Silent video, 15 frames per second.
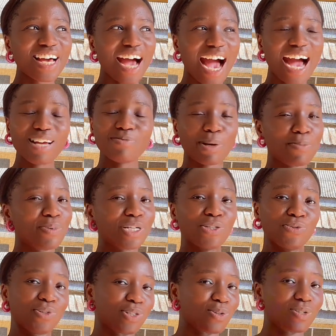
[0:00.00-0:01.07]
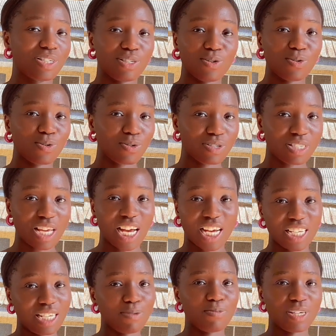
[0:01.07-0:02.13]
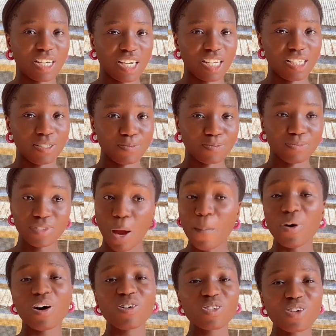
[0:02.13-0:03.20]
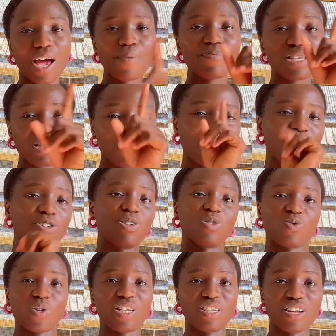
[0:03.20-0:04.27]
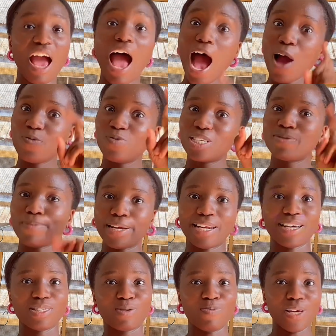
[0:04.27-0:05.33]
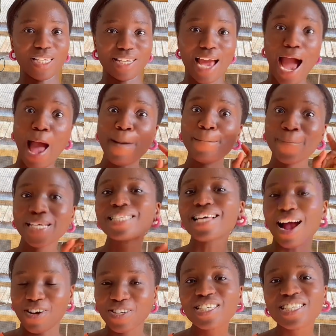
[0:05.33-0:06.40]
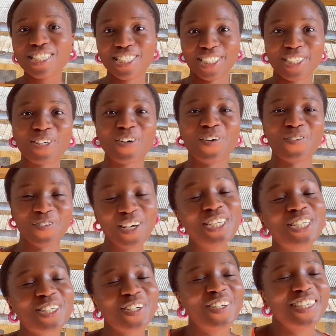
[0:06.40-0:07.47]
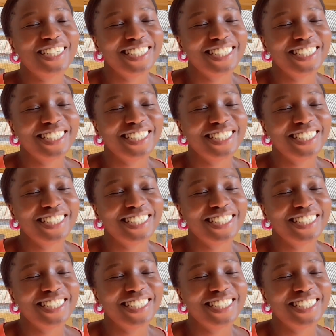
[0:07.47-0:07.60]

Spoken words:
I had my best results in August academically. But also, I missed my friend's wedding. I missed my dad's birthday. I missed RCG convention.